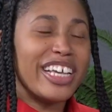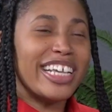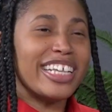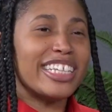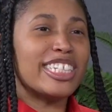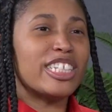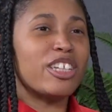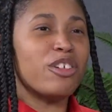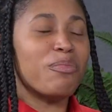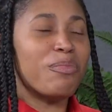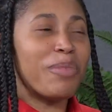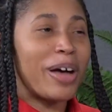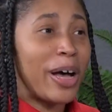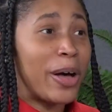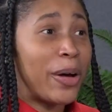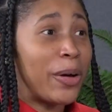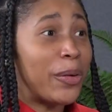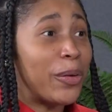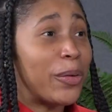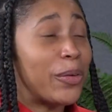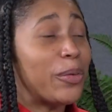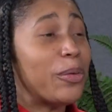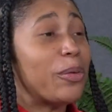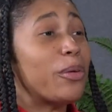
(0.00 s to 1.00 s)
It's
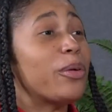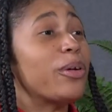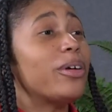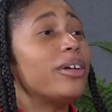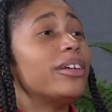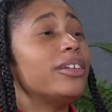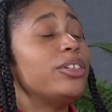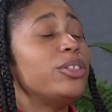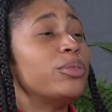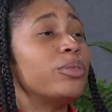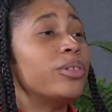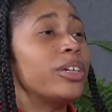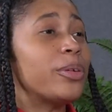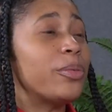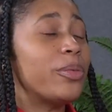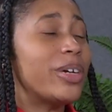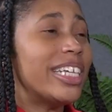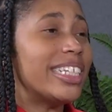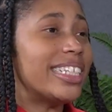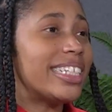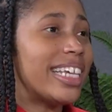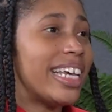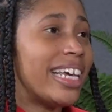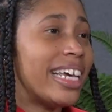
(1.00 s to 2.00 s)
about doing
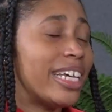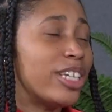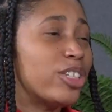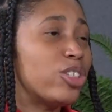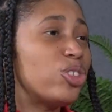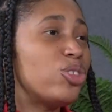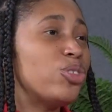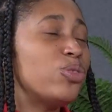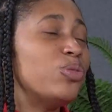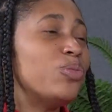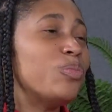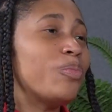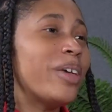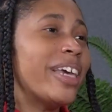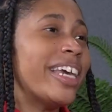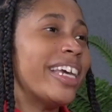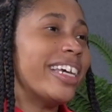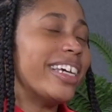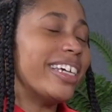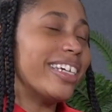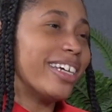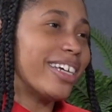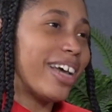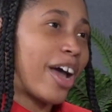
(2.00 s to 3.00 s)
what it takes to
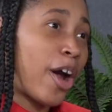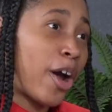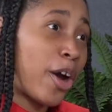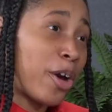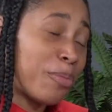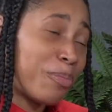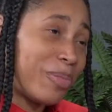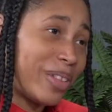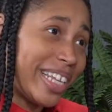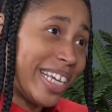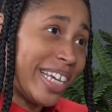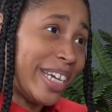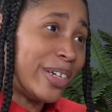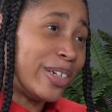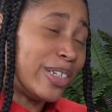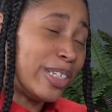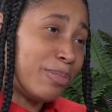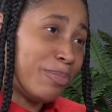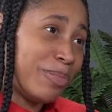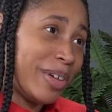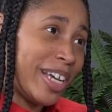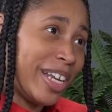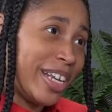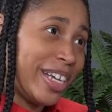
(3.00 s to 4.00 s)
make our
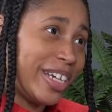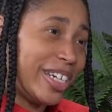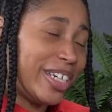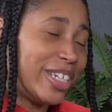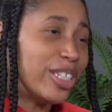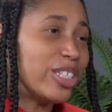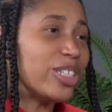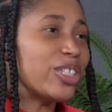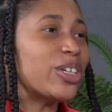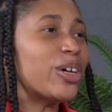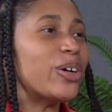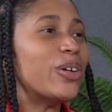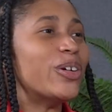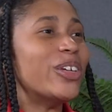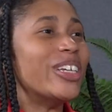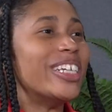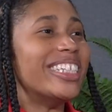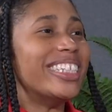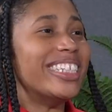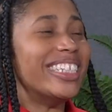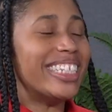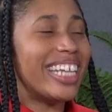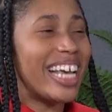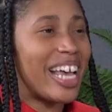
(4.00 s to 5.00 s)
players better. That's so
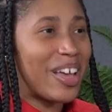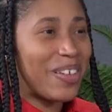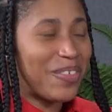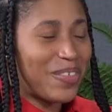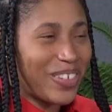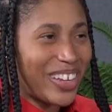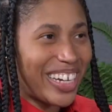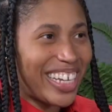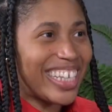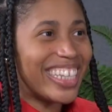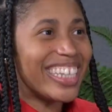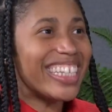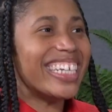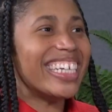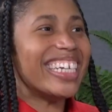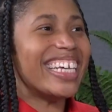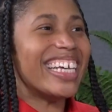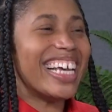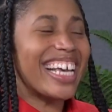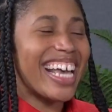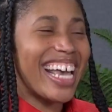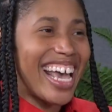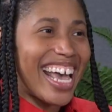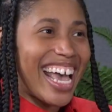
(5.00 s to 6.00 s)
true.
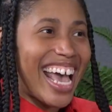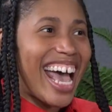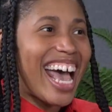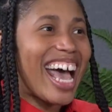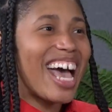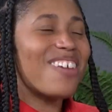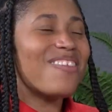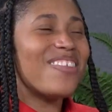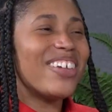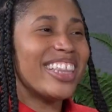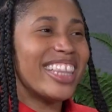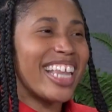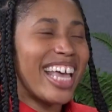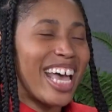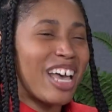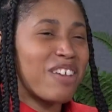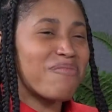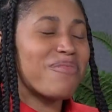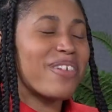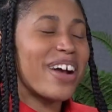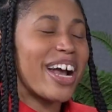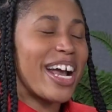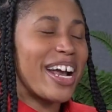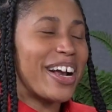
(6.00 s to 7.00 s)
definitely having
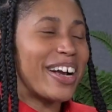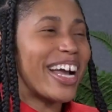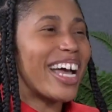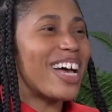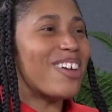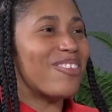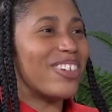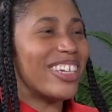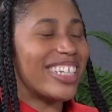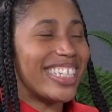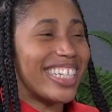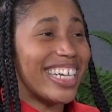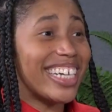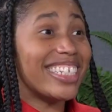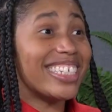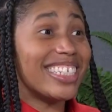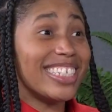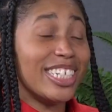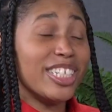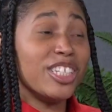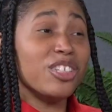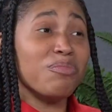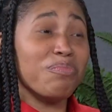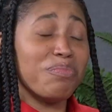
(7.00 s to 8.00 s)
that prior
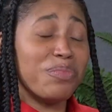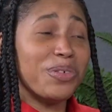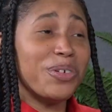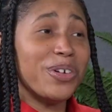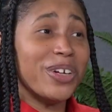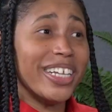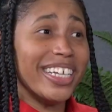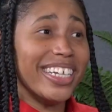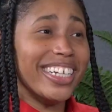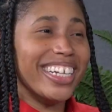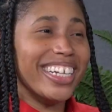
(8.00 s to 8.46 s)
conversation is important.